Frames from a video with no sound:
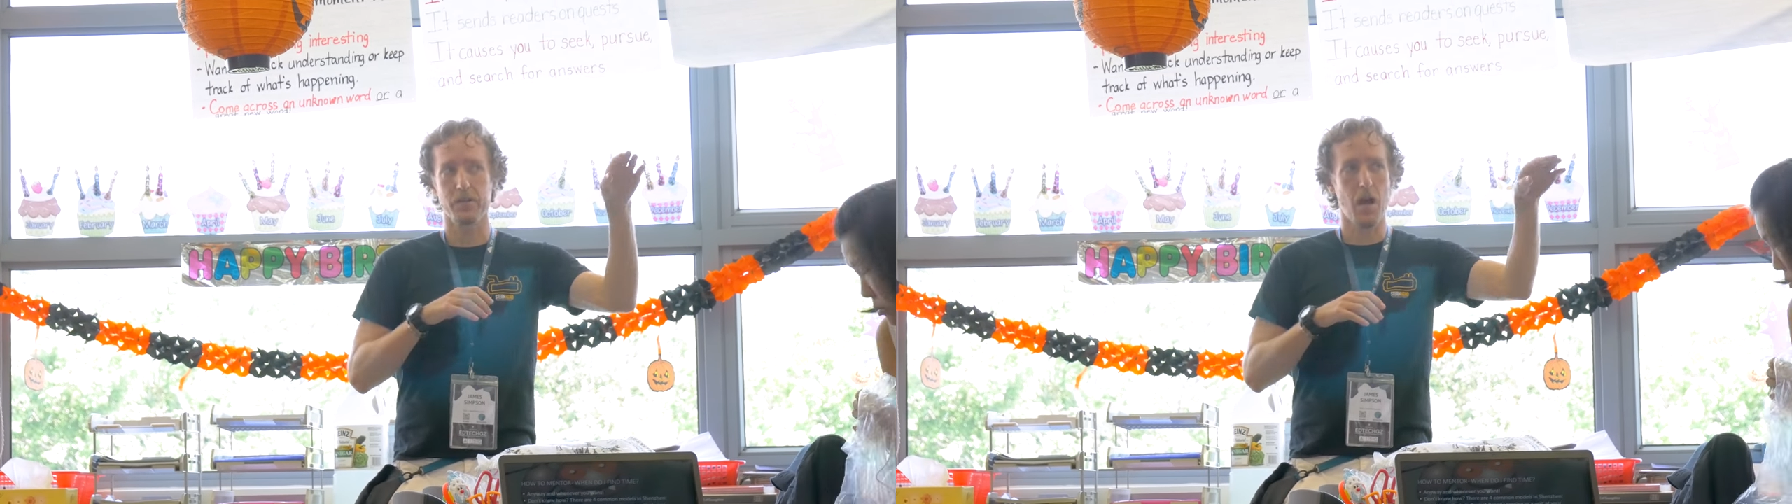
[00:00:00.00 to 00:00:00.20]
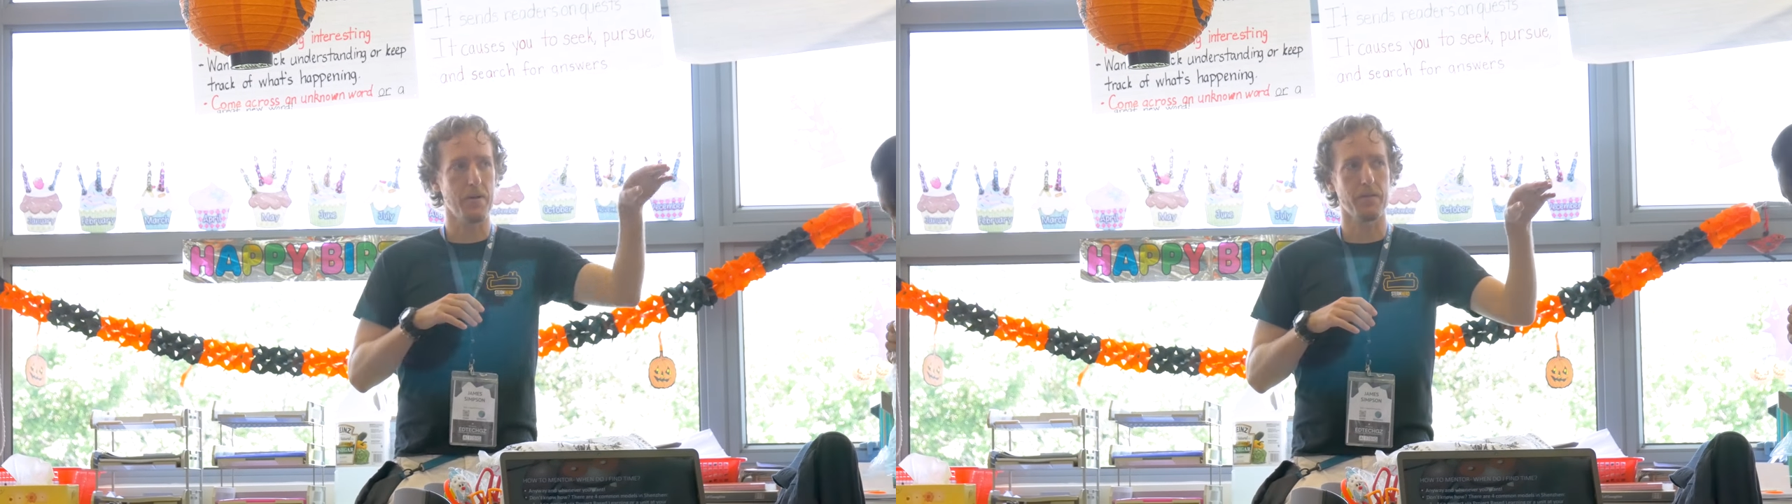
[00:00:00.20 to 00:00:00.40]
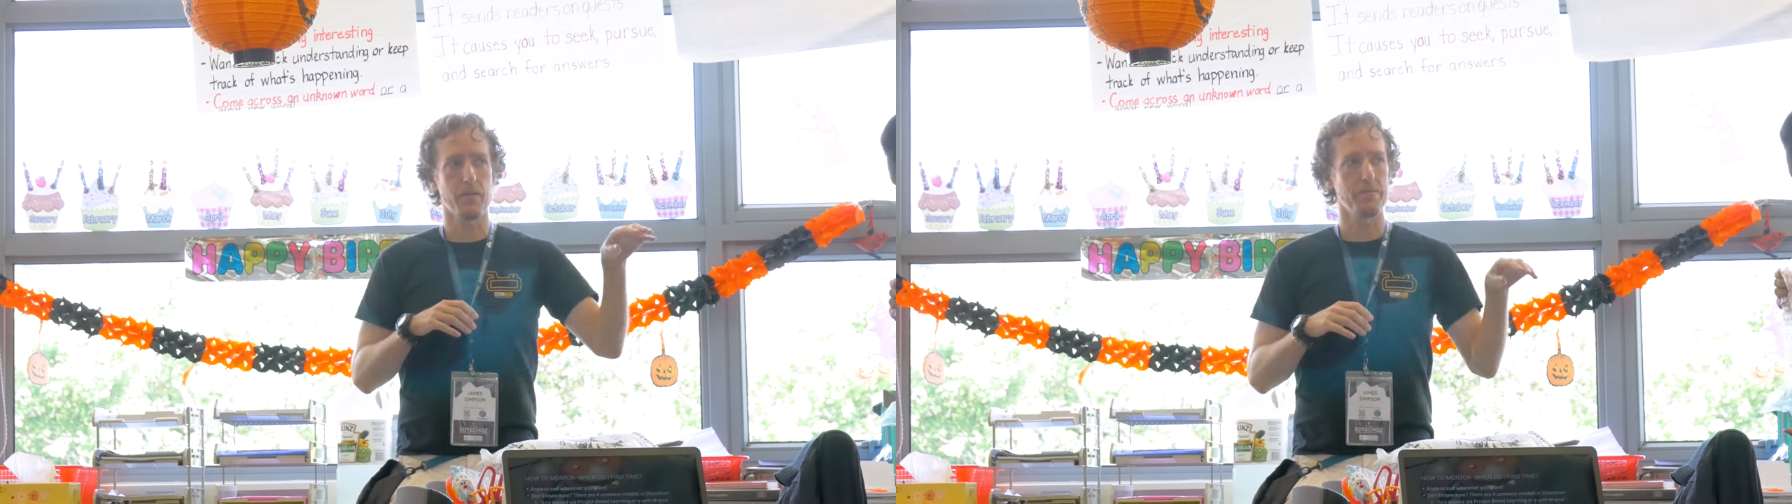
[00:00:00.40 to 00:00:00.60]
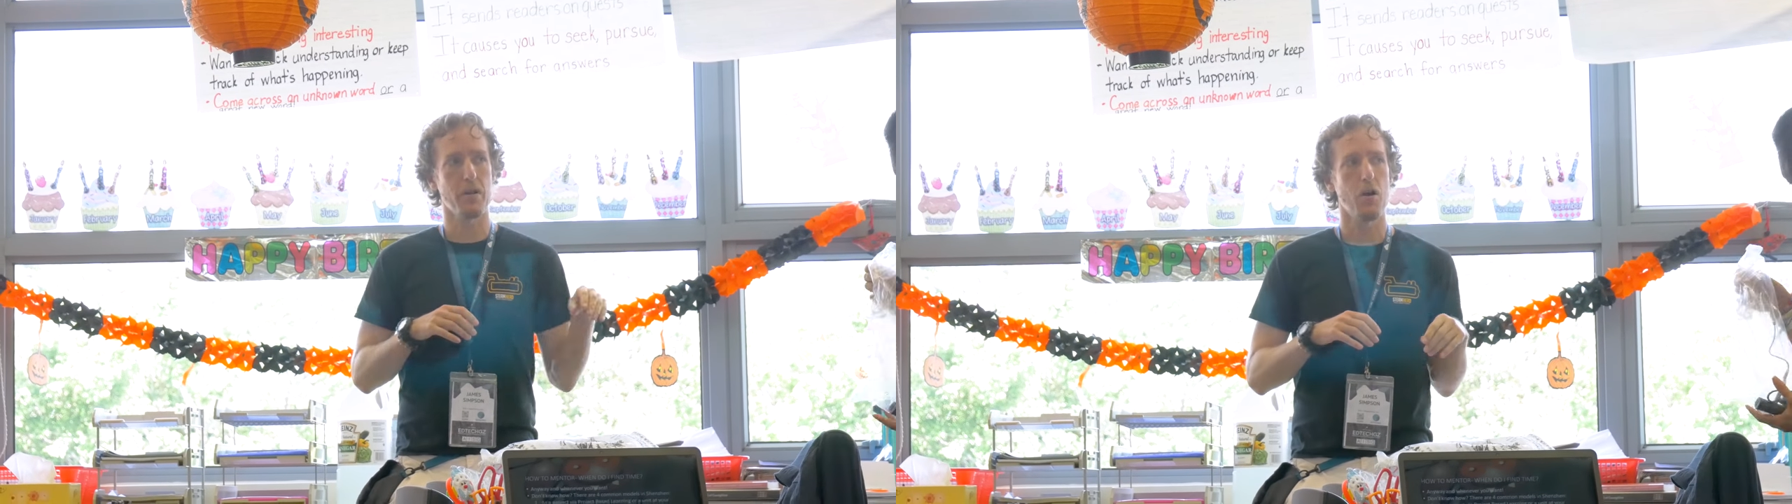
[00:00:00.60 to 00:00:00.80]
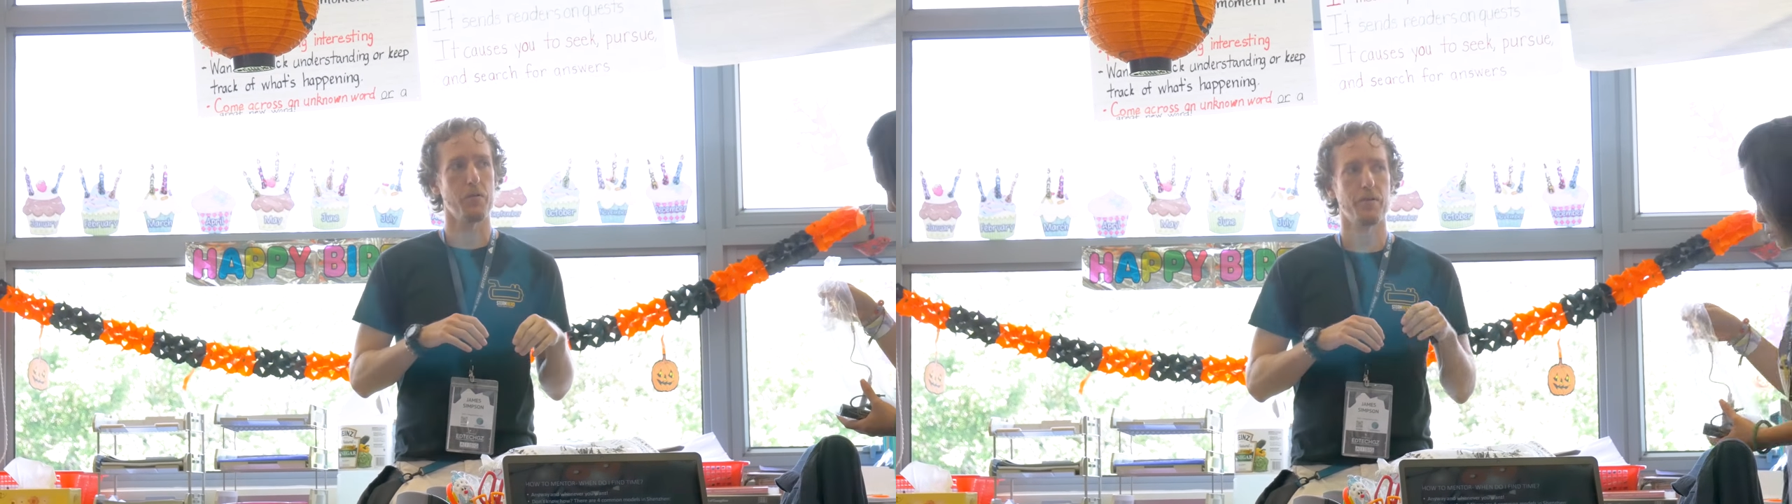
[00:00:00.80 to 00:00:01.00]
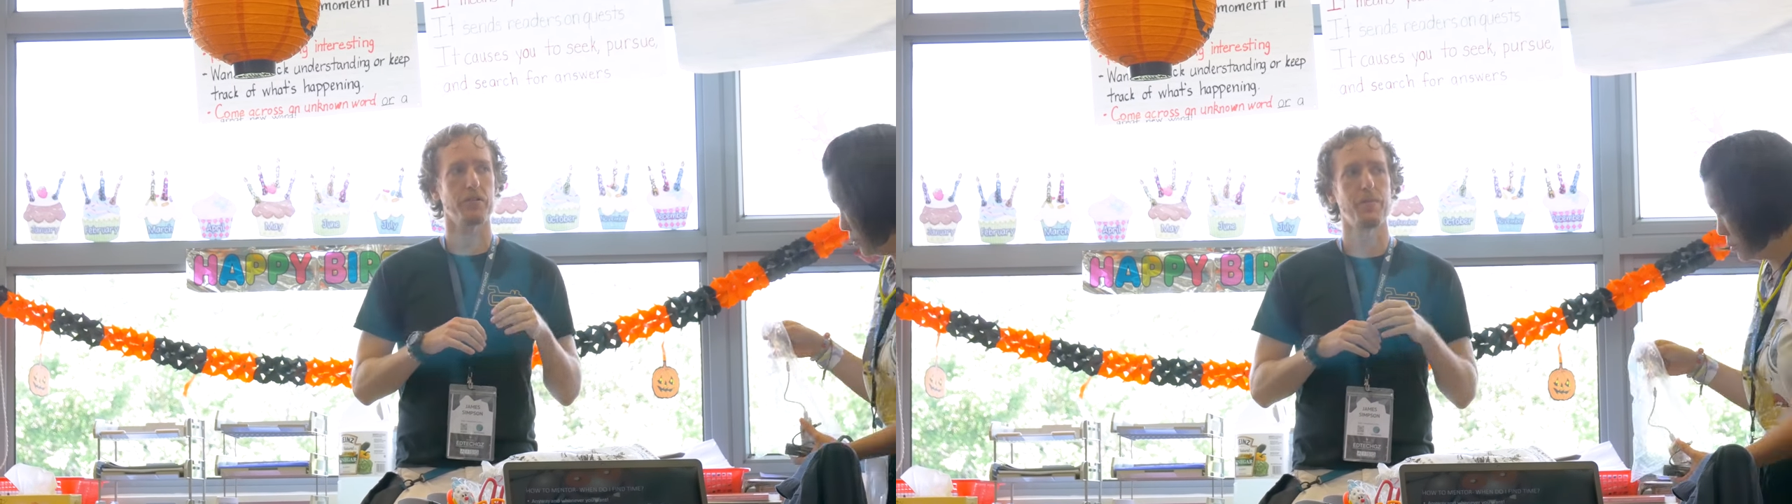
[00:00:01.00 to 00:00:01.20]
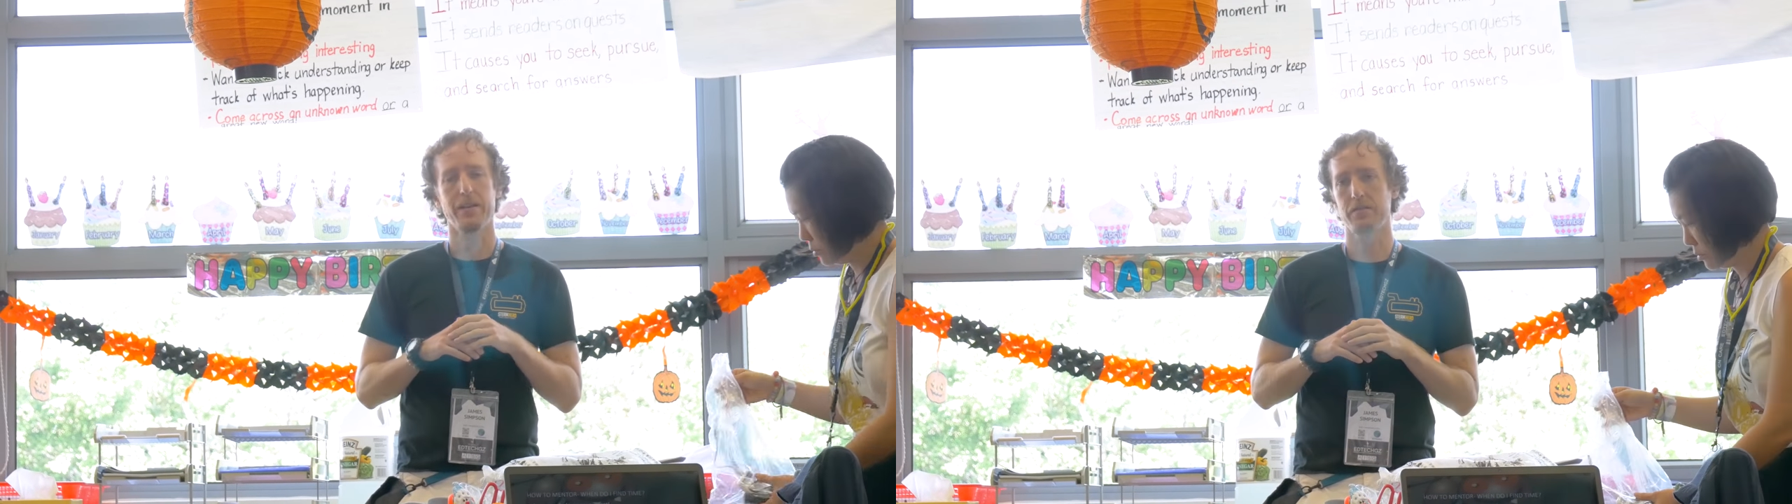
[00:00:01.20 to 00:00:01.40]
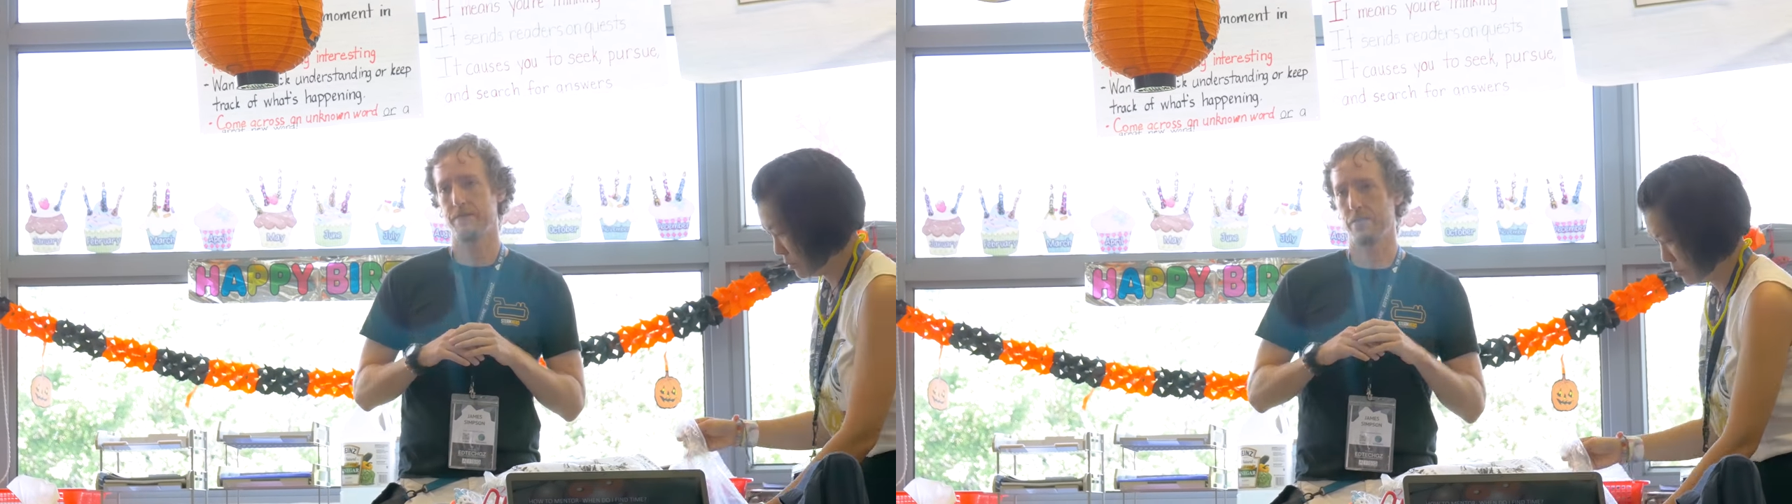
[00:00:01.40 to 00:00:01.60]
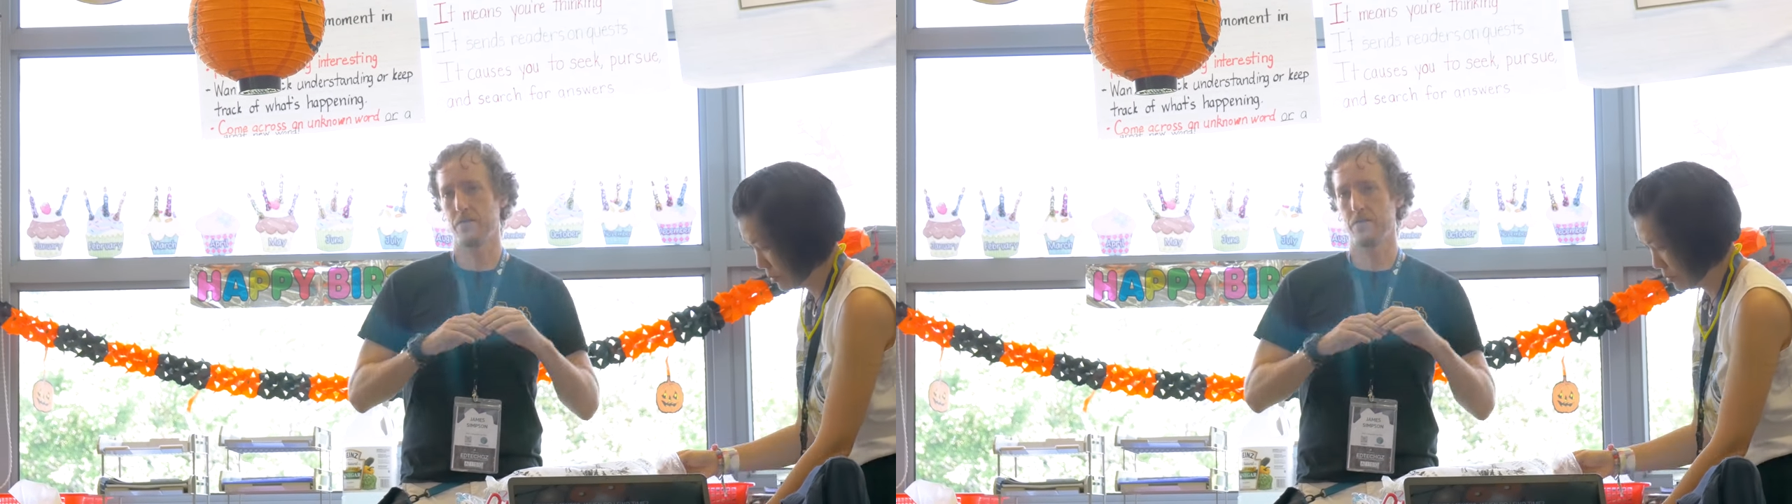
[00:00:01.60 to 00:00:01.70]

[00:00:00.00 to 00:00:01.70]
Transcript: coming from their own perspective.